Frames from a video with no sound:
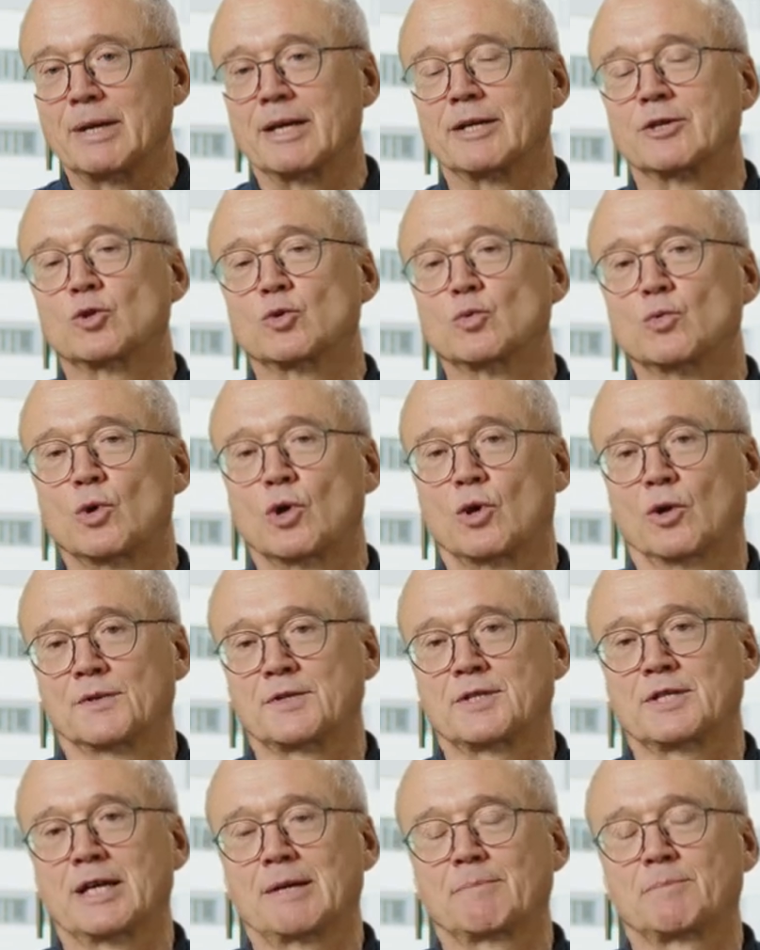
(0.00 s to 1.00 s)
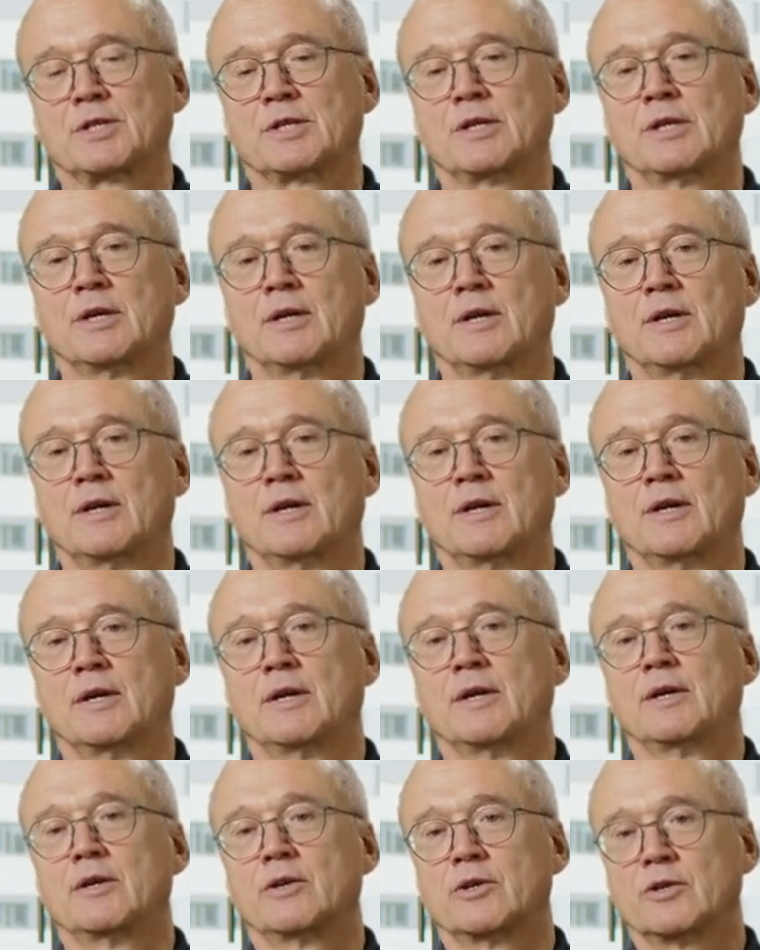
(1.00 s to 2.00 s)
main 2 concept,
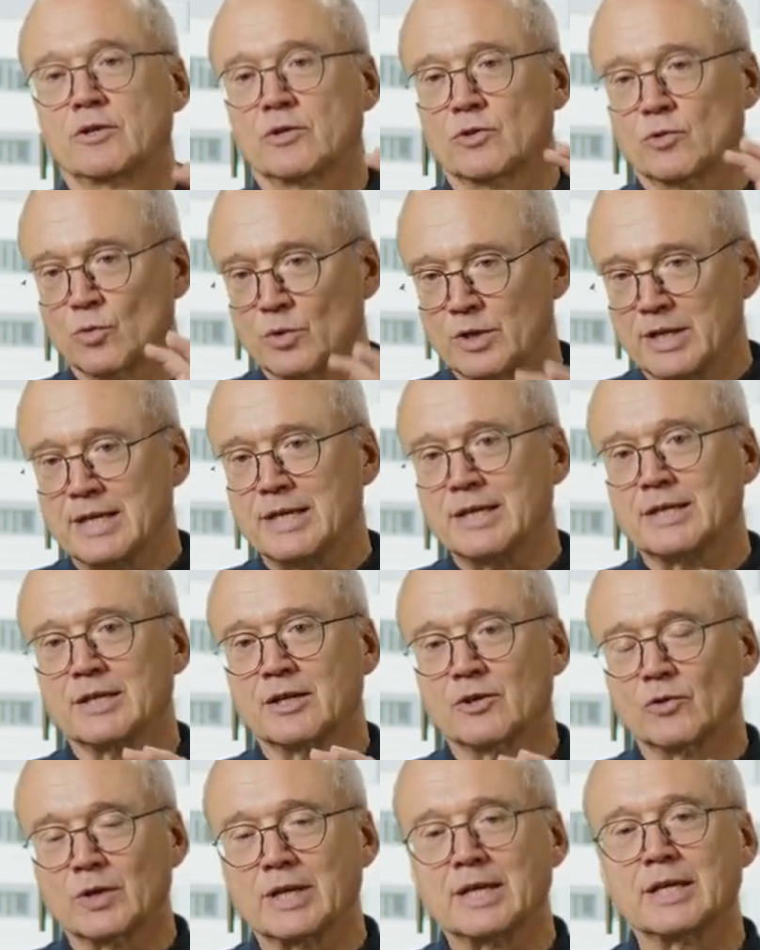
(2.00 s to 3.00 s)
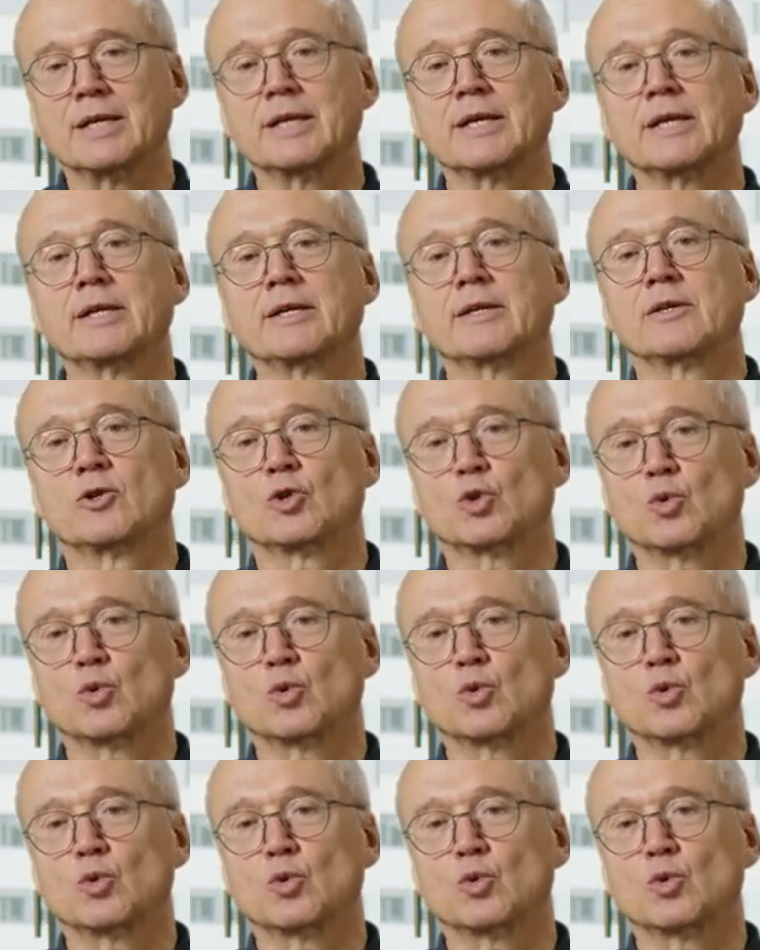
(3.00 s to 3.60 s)
you need really